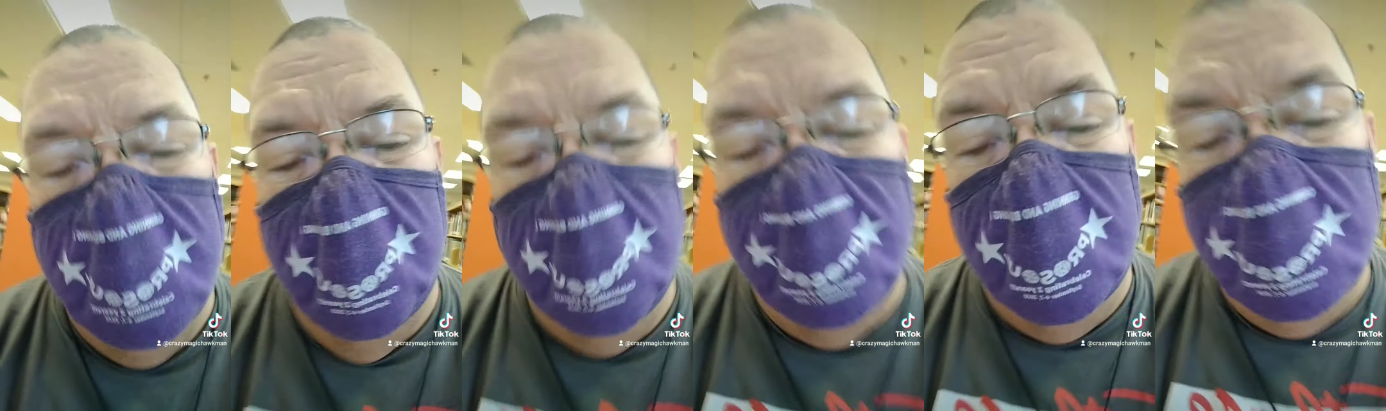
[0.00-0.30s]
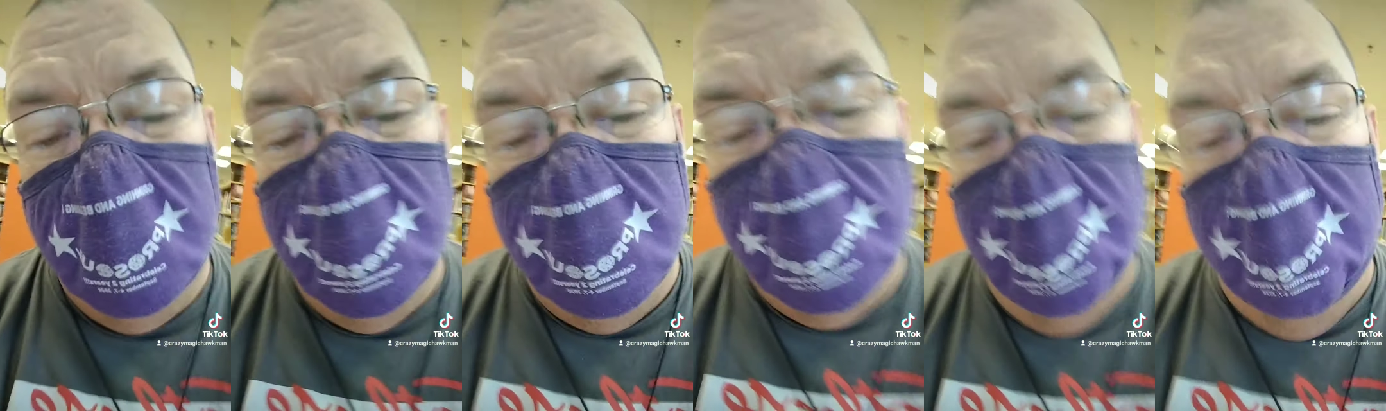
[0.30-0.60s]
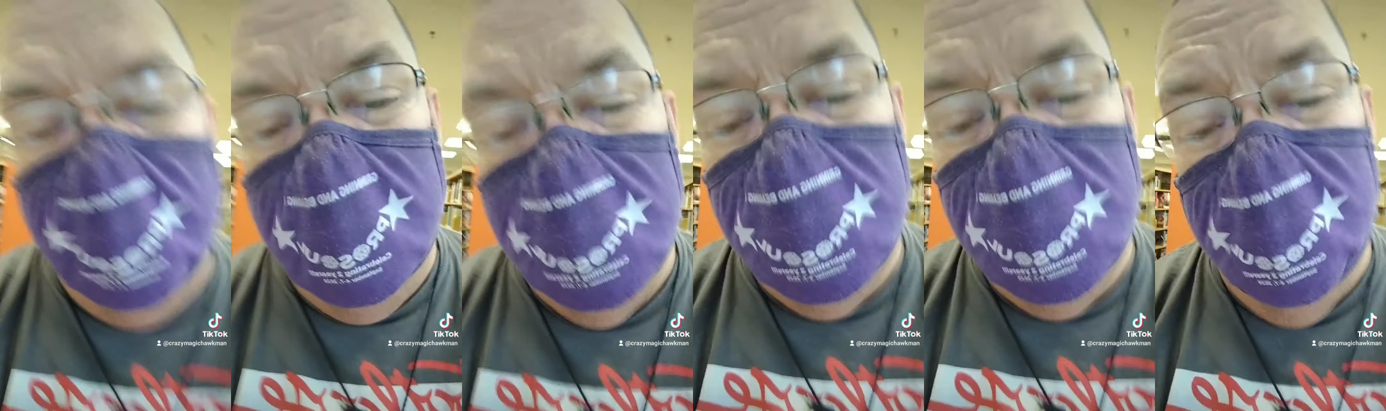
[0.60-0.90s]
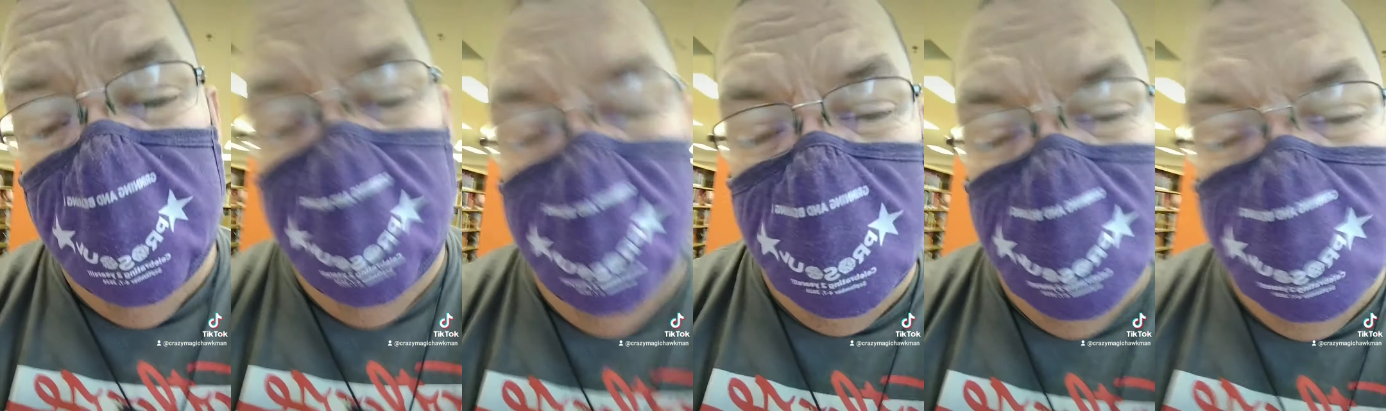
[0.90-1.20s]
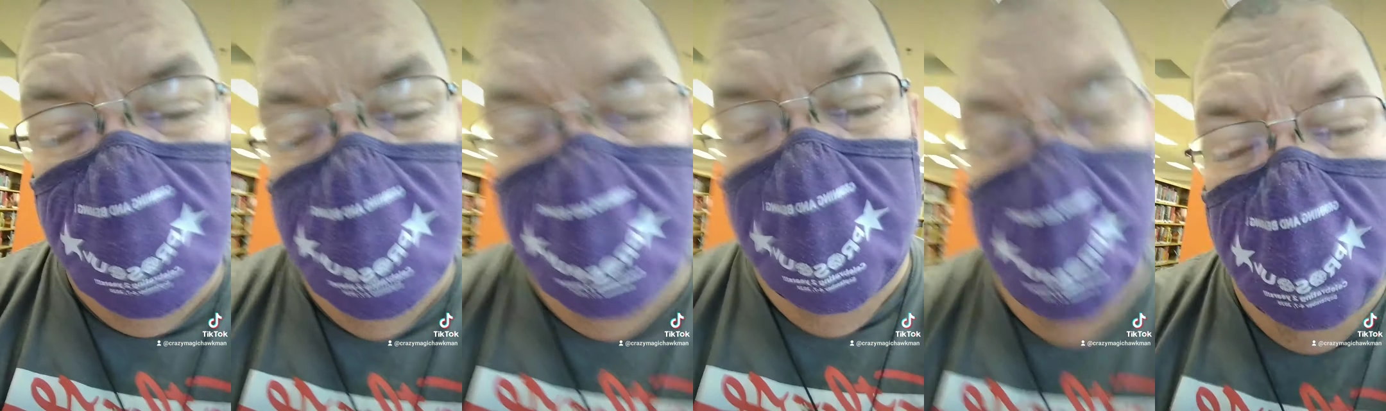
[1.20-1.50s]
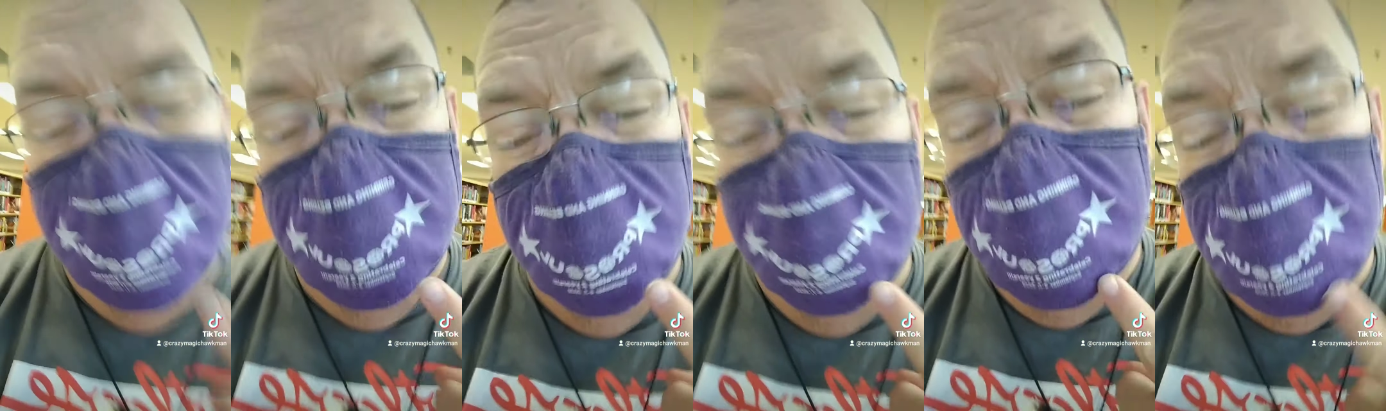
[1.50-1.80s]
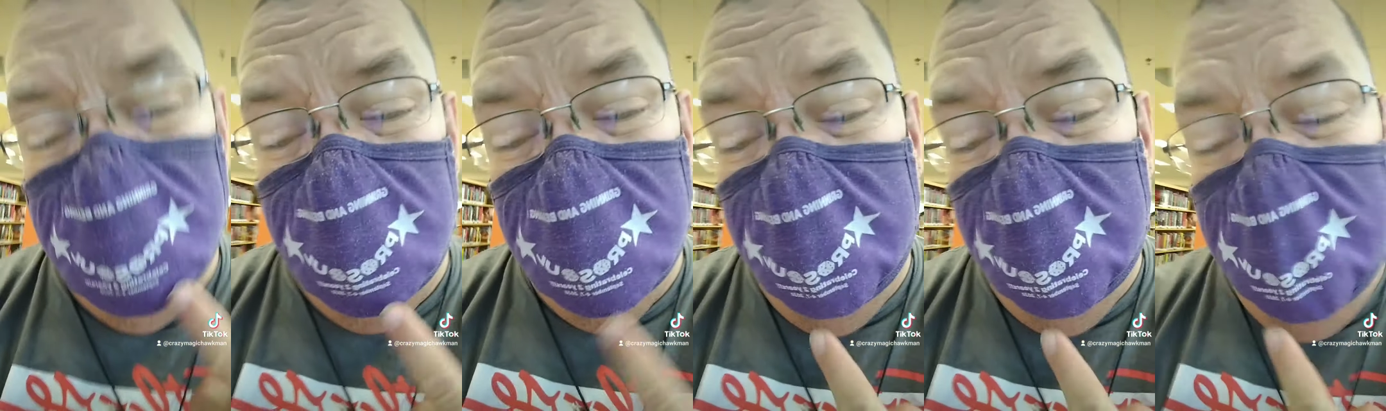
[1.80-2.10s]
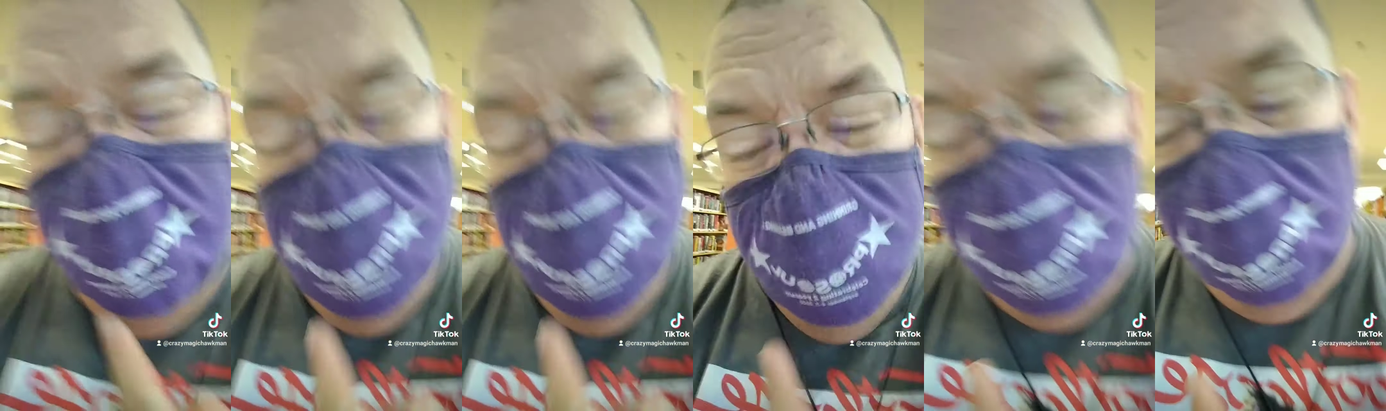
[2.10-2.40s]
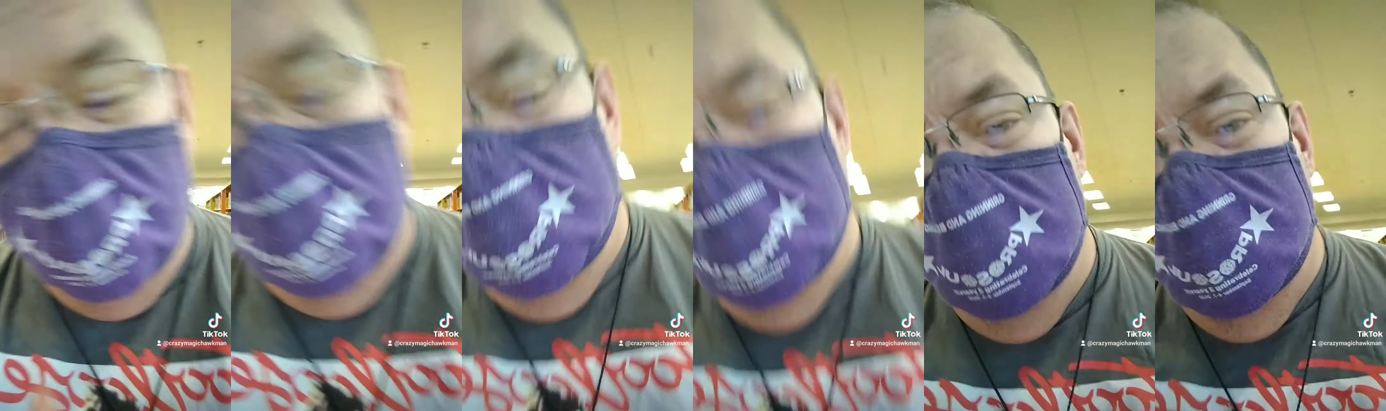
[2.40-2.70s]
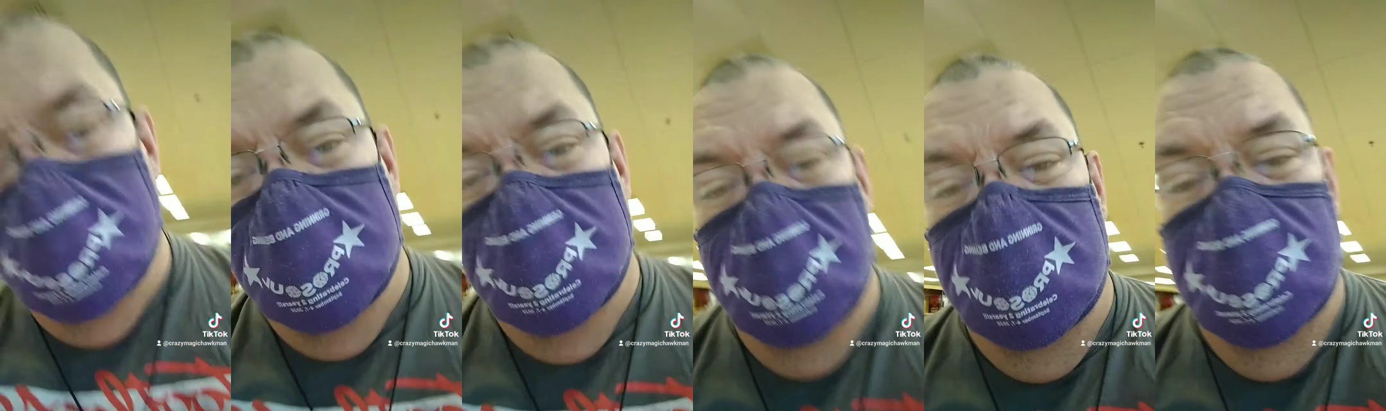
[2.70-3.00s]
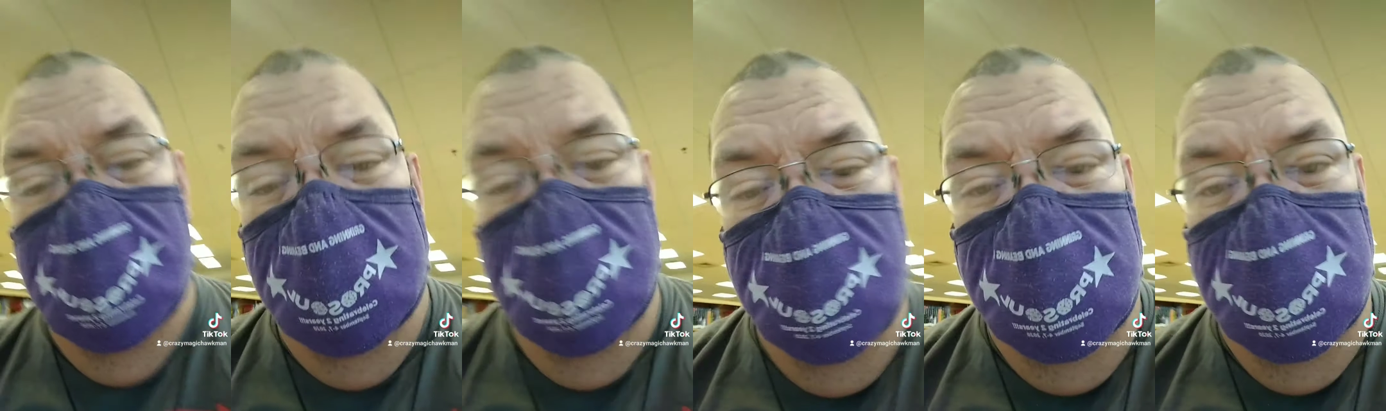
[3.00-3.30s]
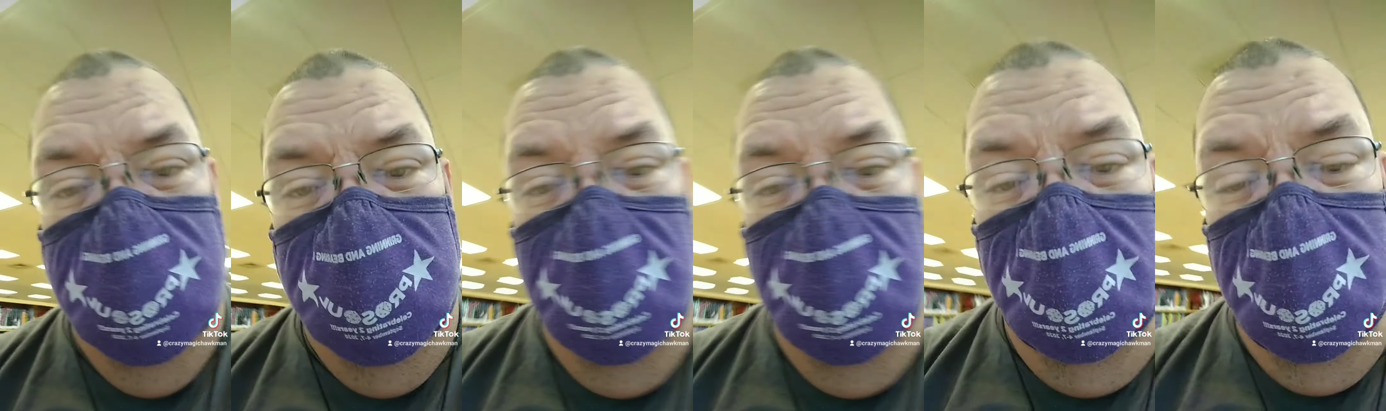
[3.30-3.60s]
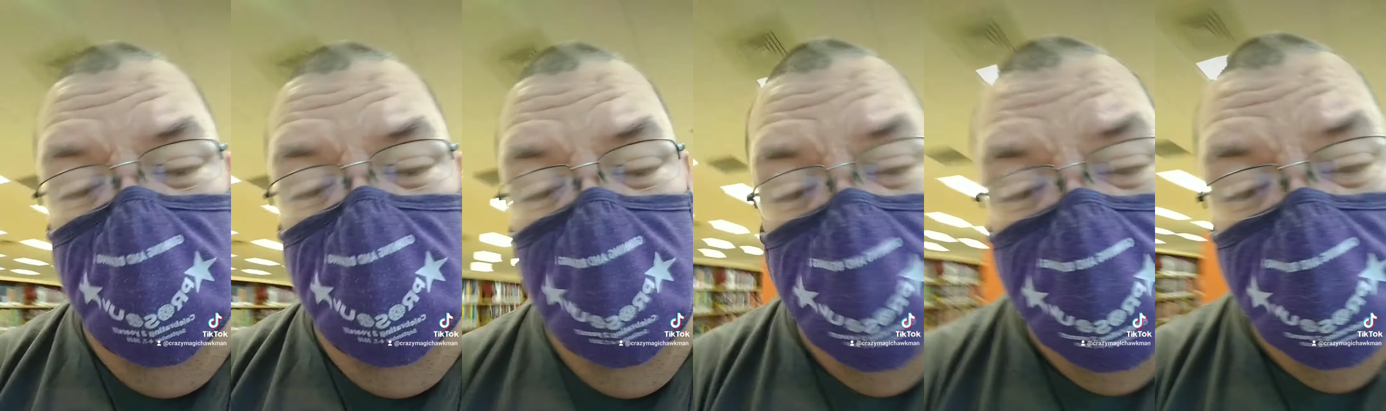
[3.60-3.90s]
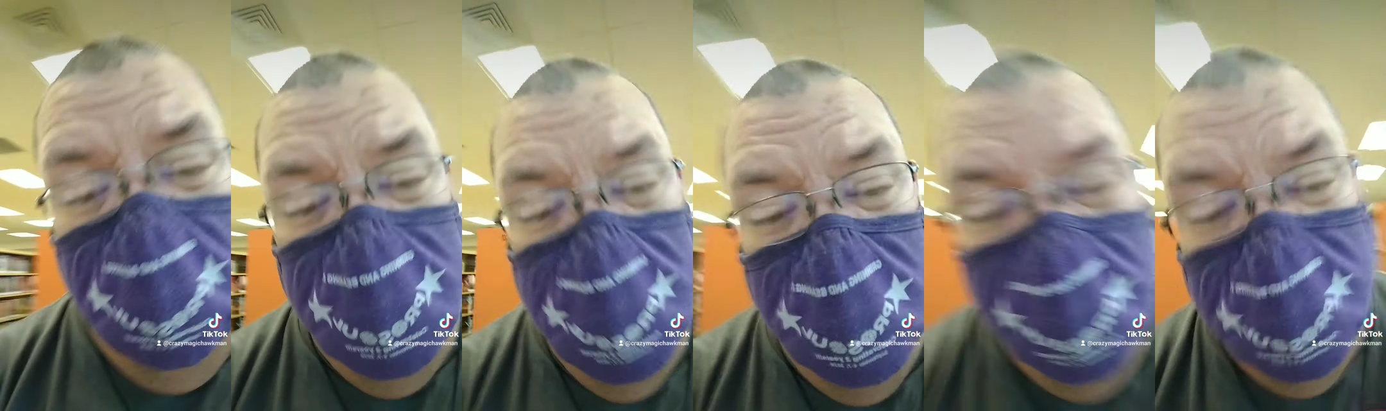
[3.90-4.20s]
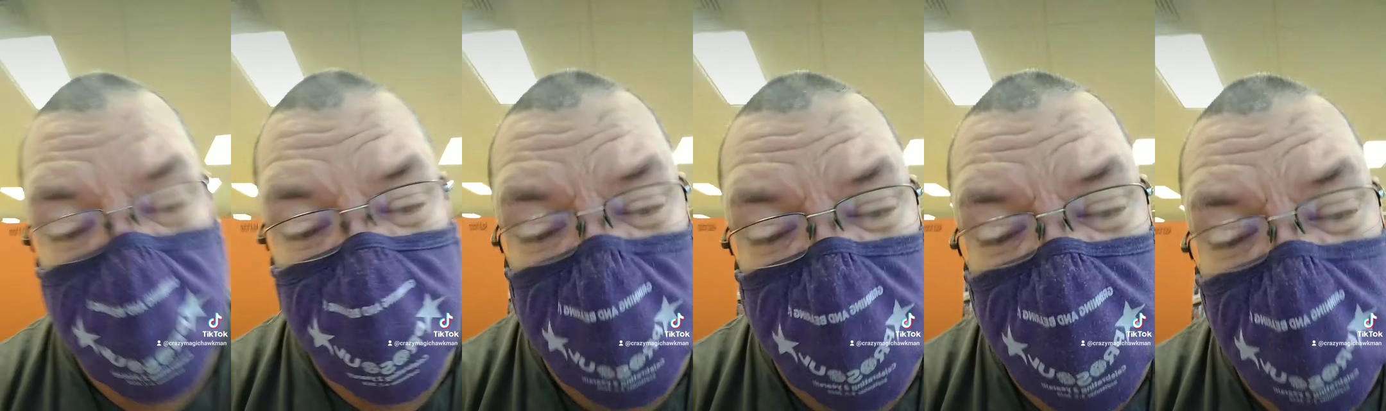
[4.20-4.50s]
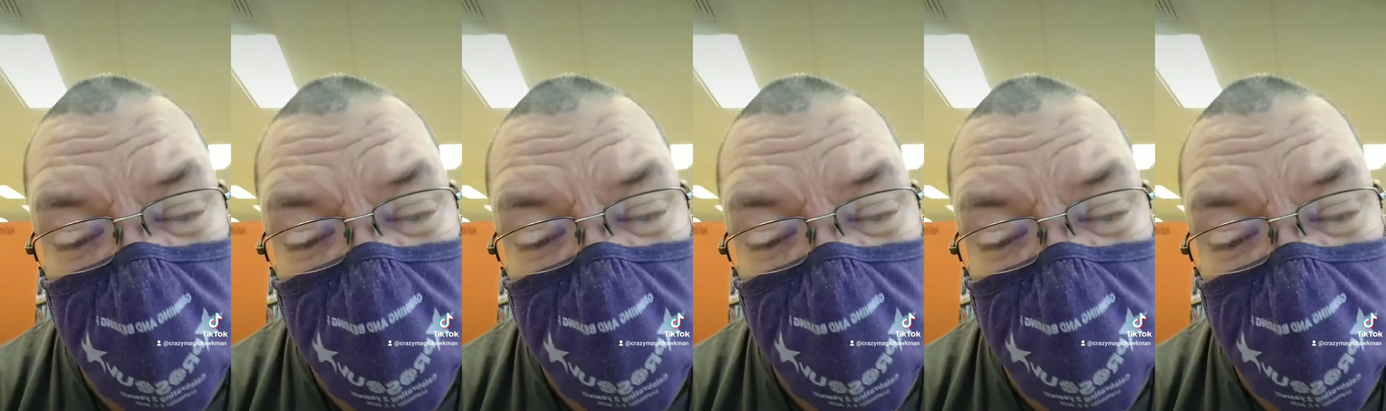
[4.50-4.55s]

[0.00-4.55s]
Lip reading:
No face is visible, so there are no lips to read.